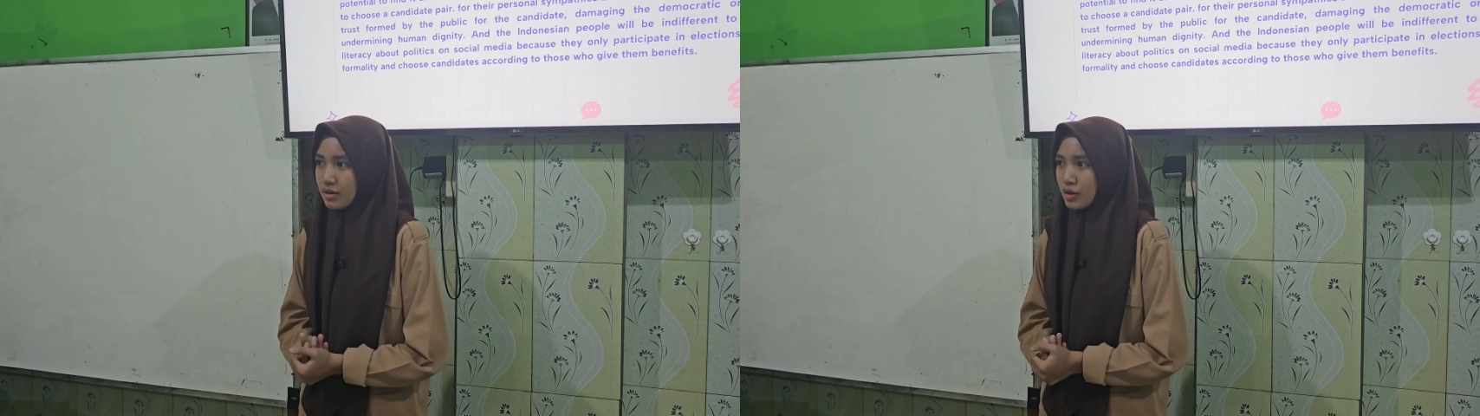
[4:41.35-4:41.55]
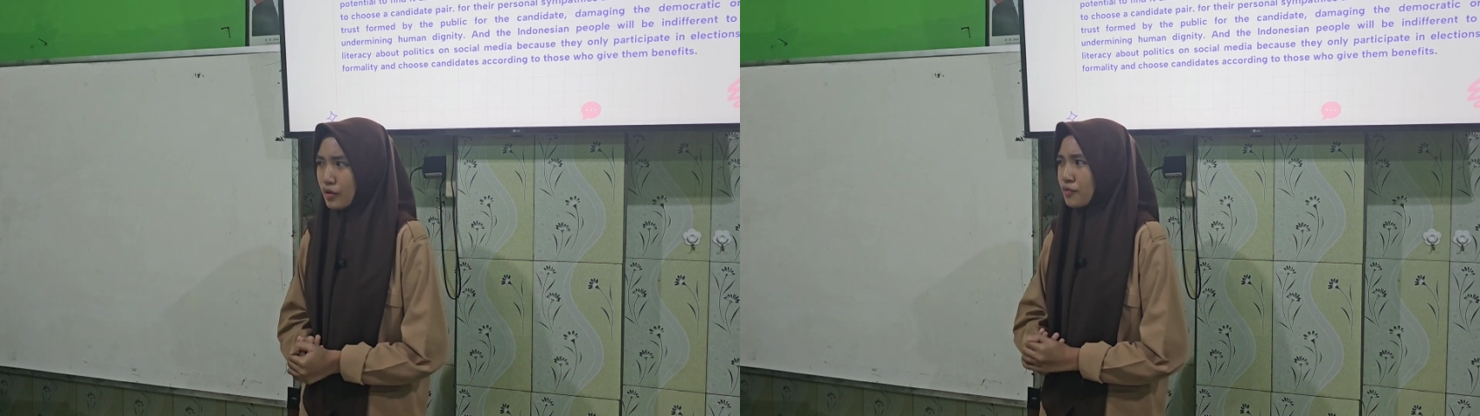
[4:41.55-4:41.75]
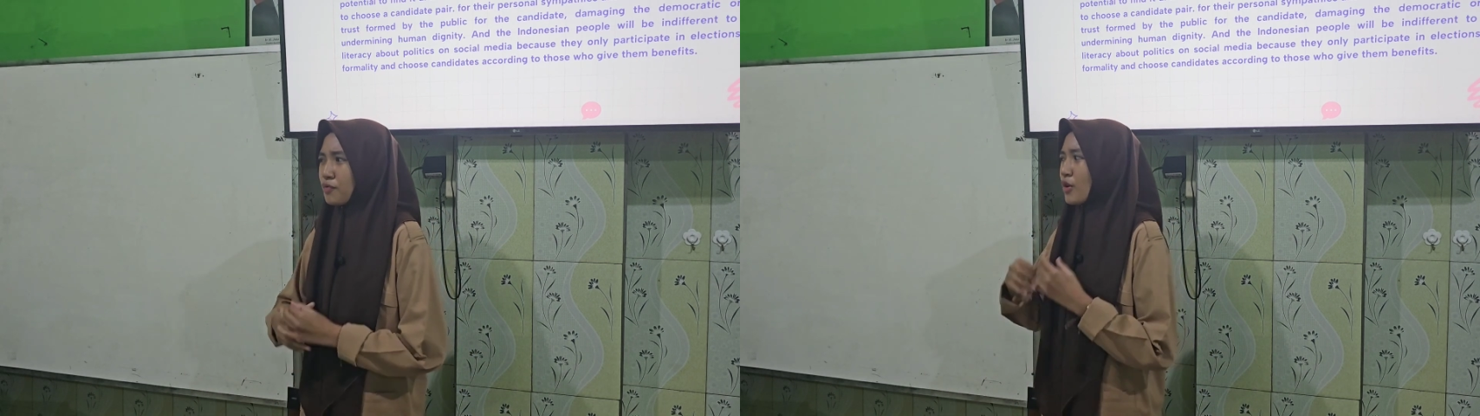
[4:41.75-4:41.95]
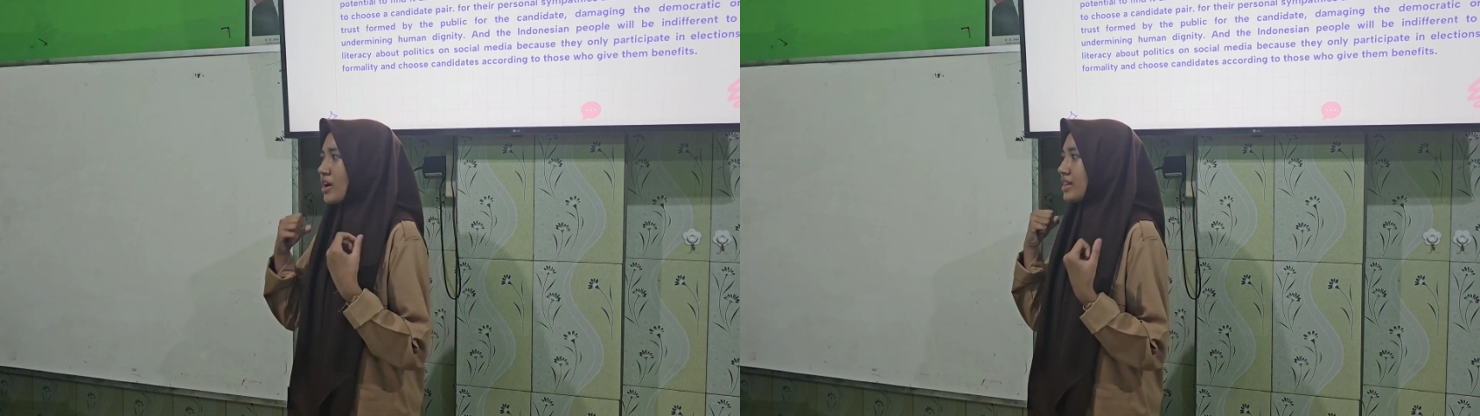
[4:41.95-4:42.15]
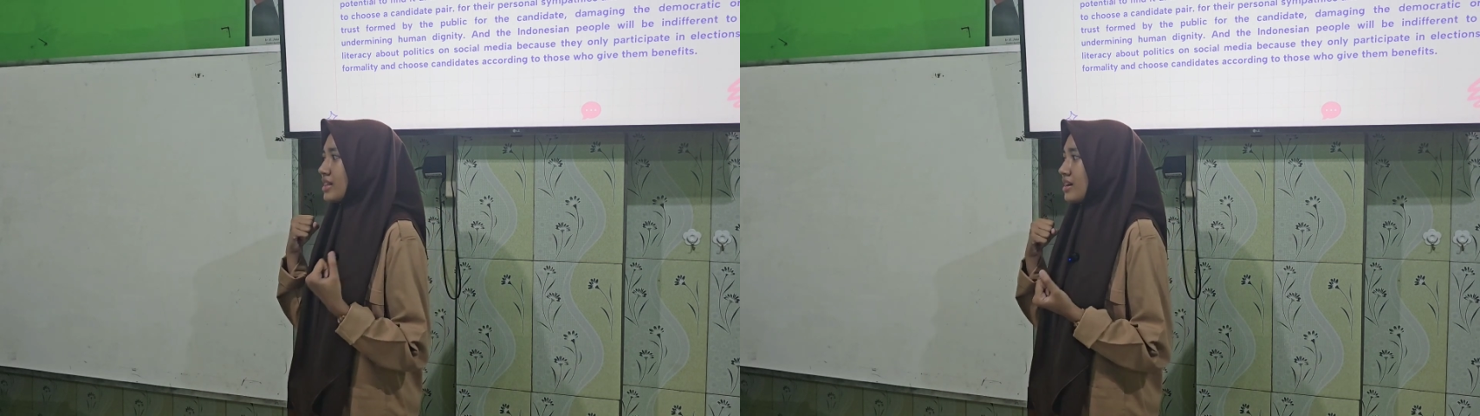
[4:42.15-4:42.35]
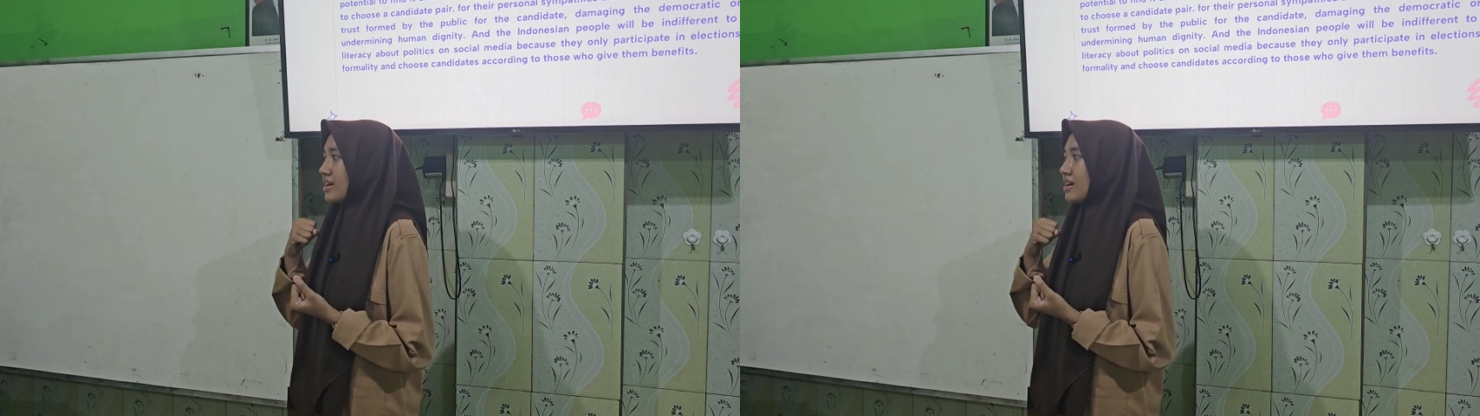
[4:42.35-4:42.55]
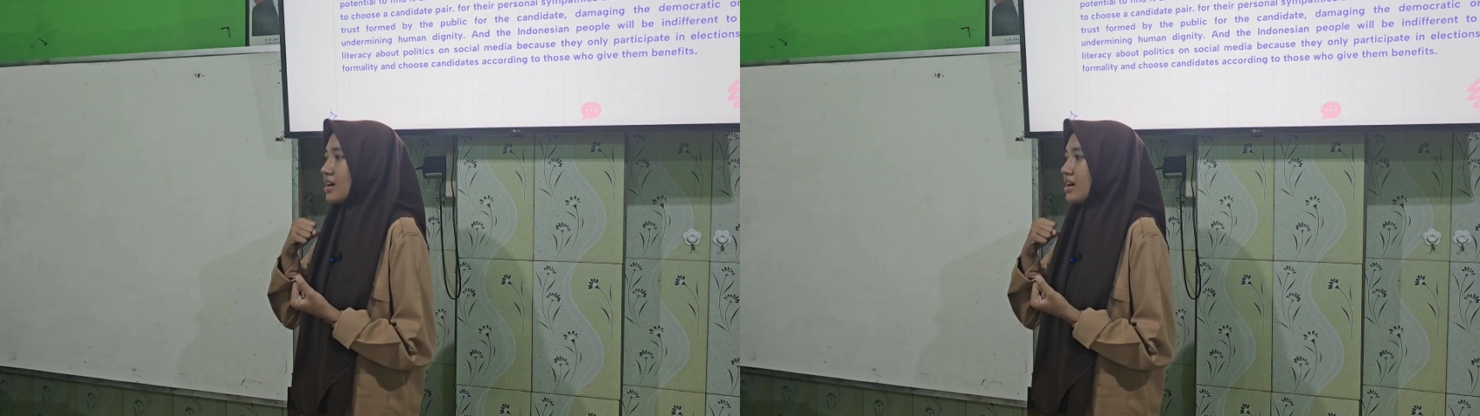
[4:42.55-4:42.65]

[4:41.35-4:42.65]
not for the